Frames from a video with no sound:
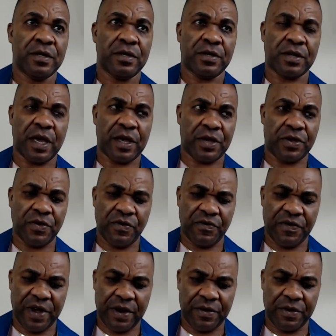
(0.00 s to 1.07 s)
Thank you
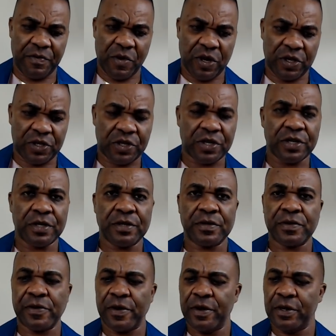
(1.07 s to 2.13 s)
very much.
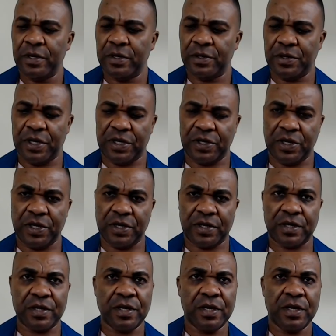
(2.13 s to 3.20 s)
This
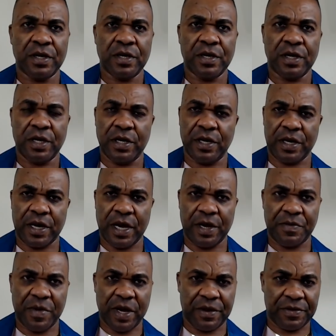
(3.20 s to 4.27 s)
is
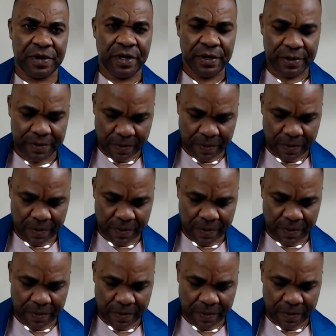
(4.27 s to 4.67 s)
Idika Imeri.